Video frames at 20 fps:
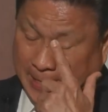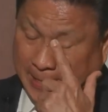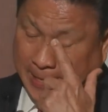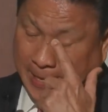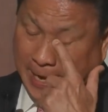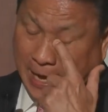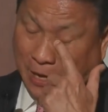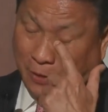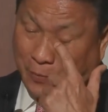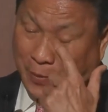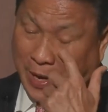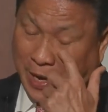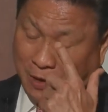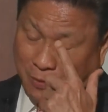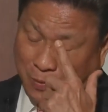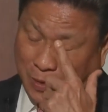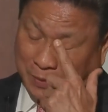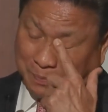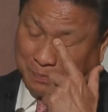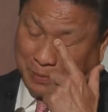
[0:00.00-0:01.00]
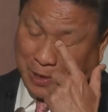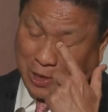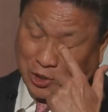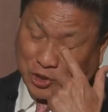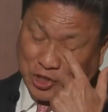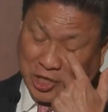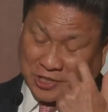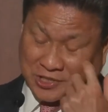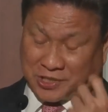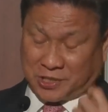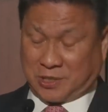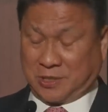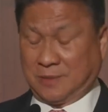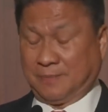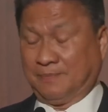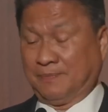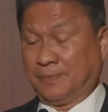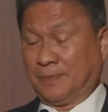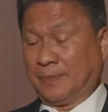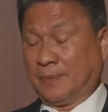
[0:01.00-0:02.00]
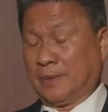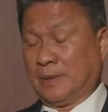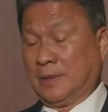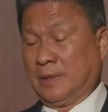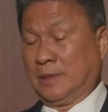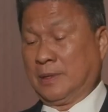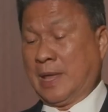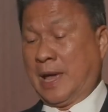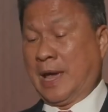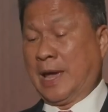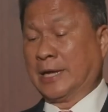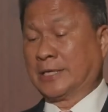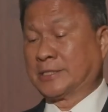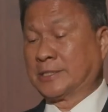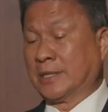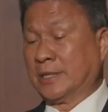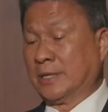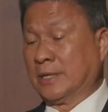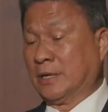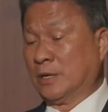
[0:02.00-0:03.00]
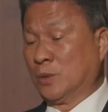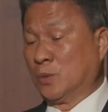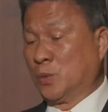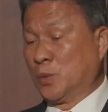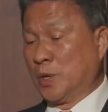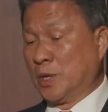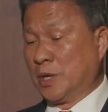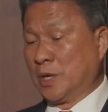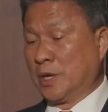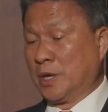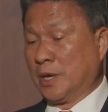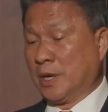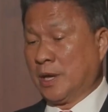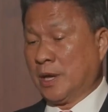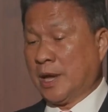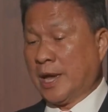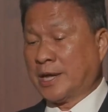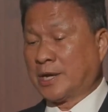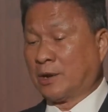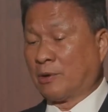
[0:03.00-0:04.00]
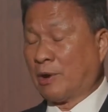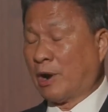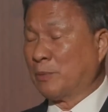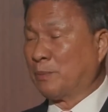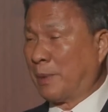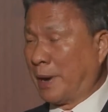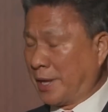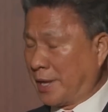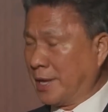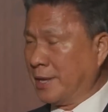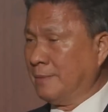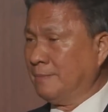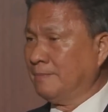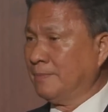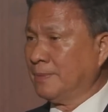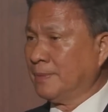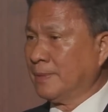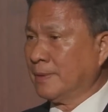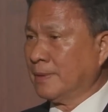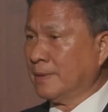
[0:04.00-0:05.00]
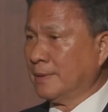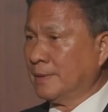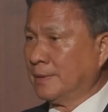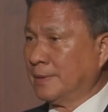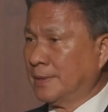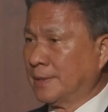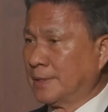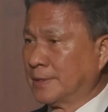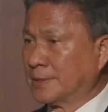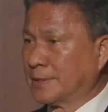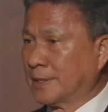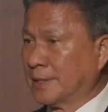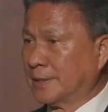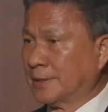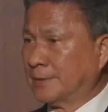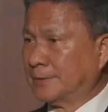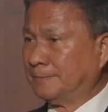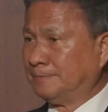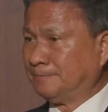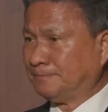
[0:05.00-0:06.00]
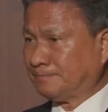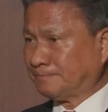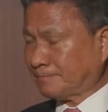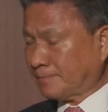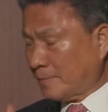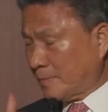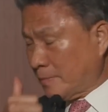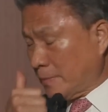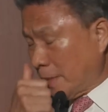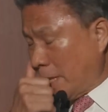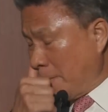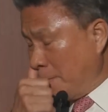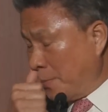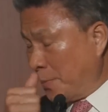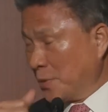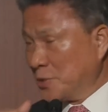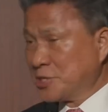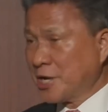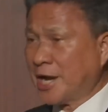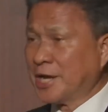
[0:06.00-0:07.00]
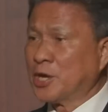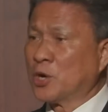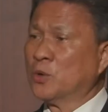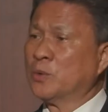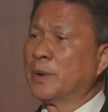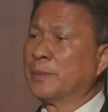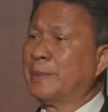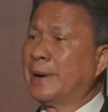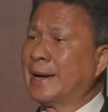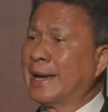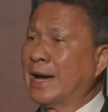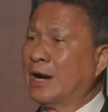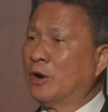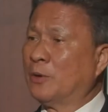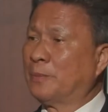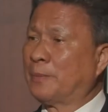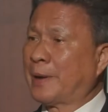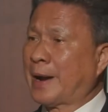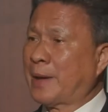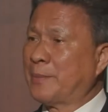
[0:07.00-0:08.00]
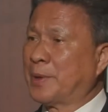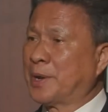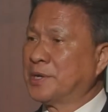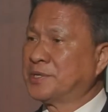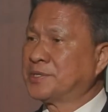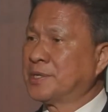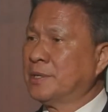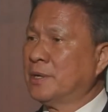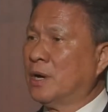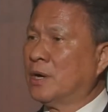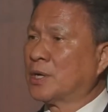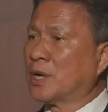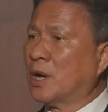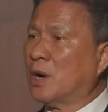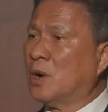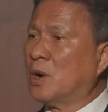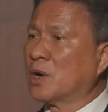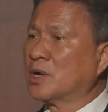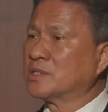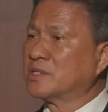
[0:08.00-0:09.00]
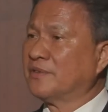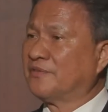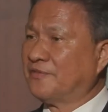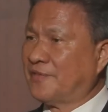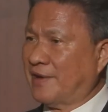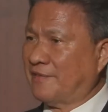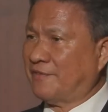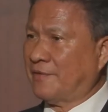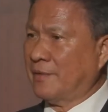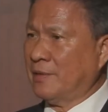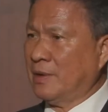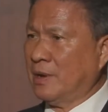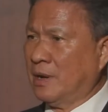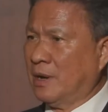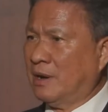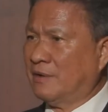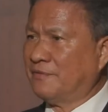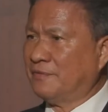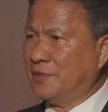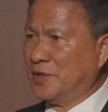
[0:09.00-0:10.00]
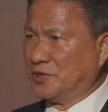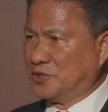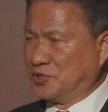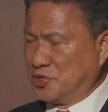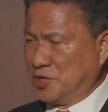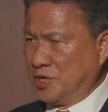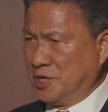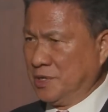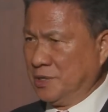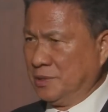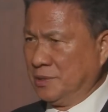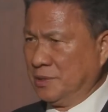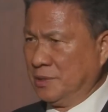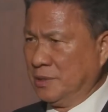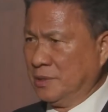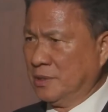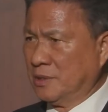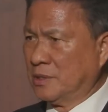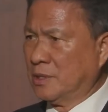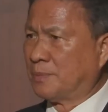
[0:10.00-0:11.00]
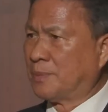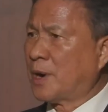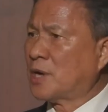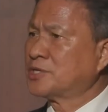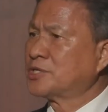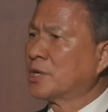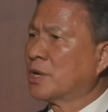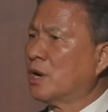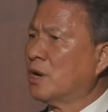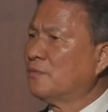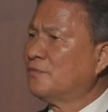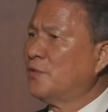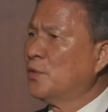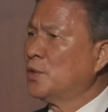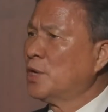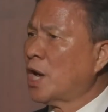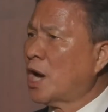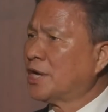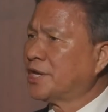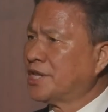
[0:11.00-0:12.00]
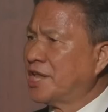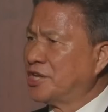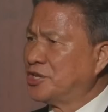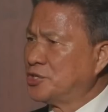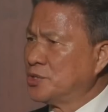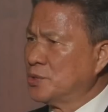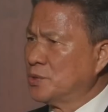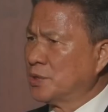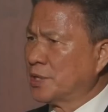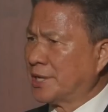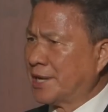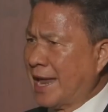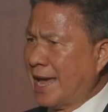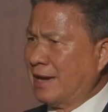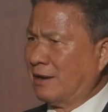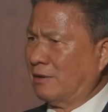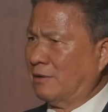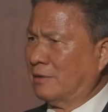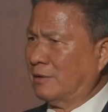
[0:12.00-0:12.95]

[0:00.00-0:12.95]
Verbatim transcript: Now we have one project that uh, we had a groundbreaking. You know, there's a preside over by our prime minister on August the 5th of this year the project called Funan Techo Canal.